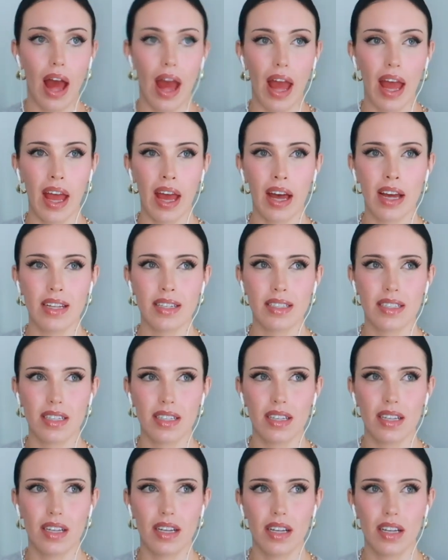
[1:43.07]

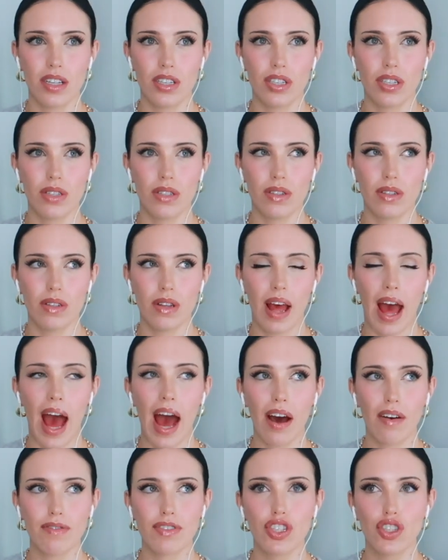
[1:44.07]
and
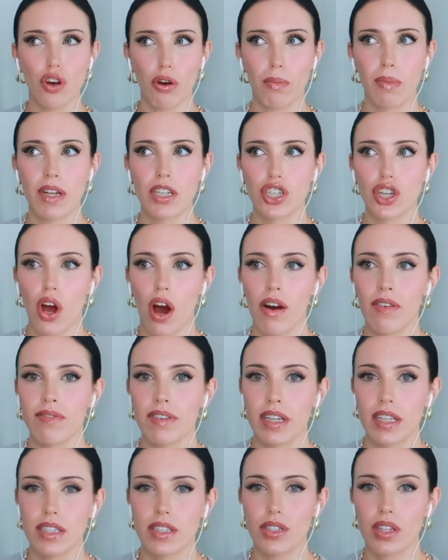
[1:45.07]
have so much
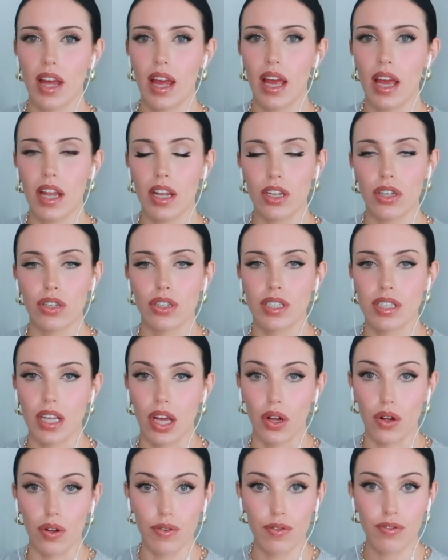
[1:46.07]
confidence in
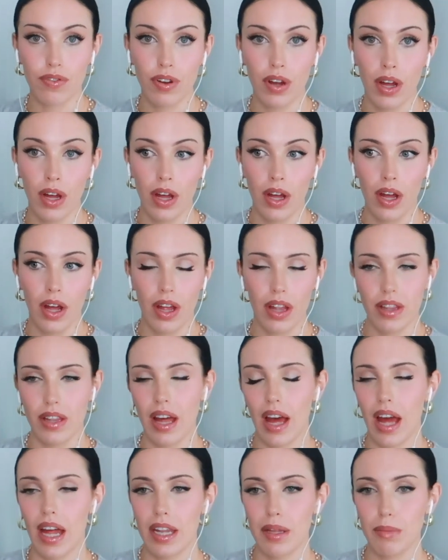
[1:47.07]
yourself
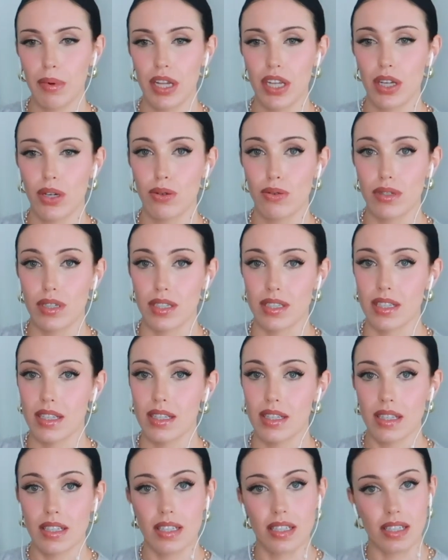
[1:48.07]
that anybody who
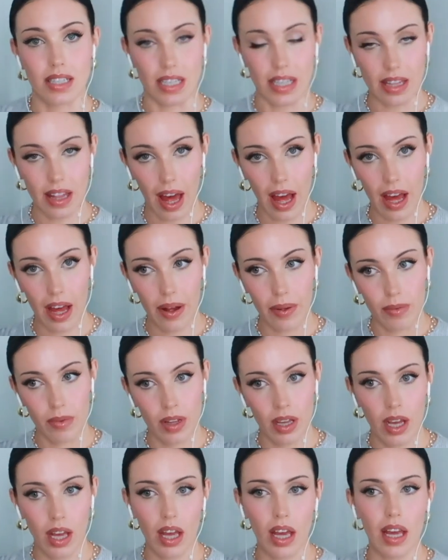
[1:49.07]
doesn't see that,
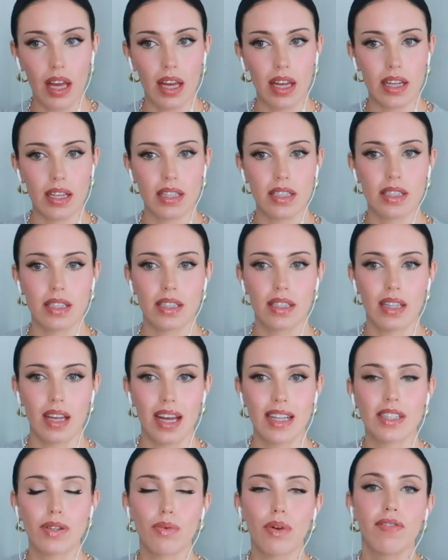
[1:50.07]

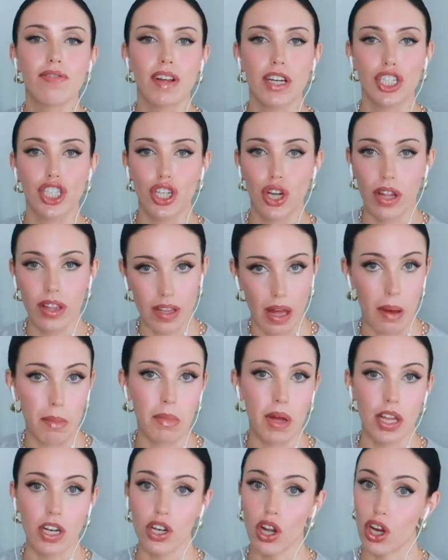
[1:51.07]
it's a reflection on
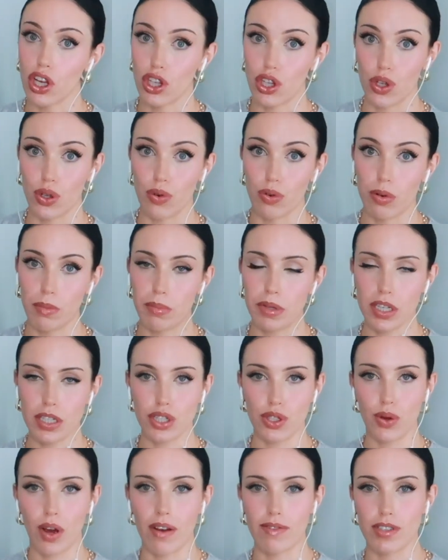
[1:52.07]
them and not you,
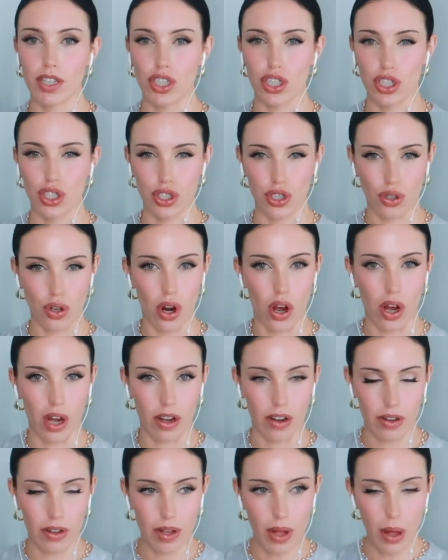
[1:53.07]
because you have such a
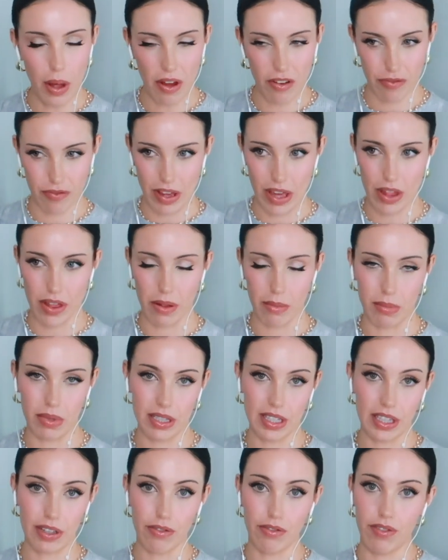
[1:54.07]
strong faith and
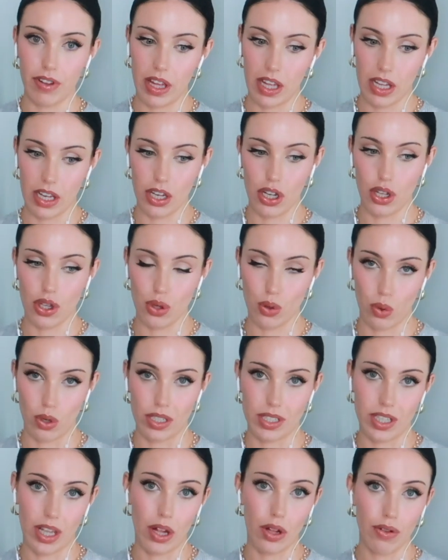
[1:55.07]
belief in
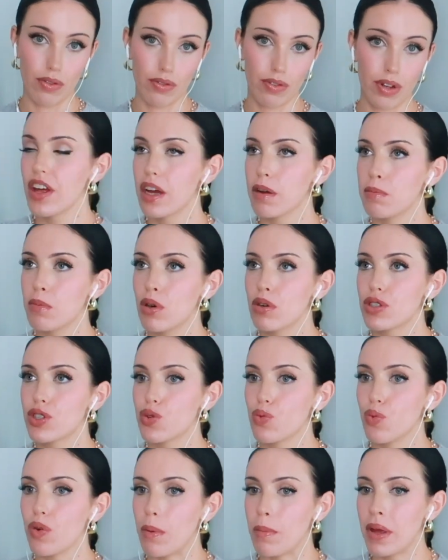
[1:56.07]
yourself. I think
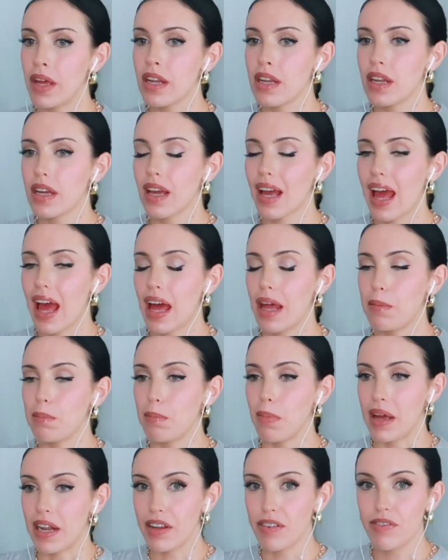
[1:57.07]
most women can
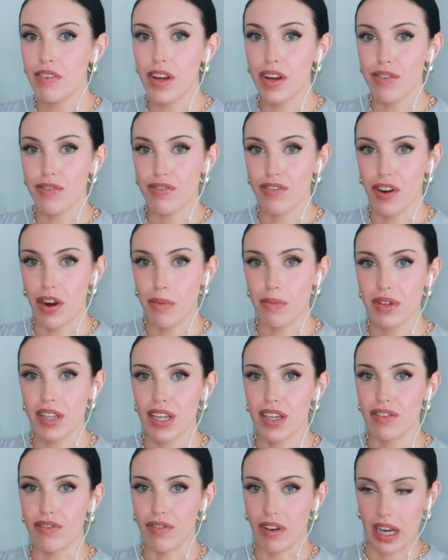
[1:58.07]
benefit from
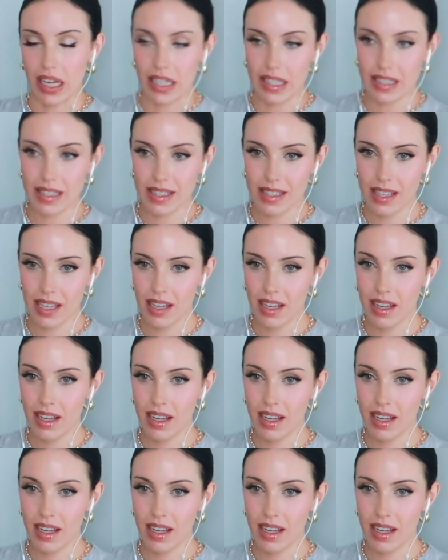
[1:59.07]
the advice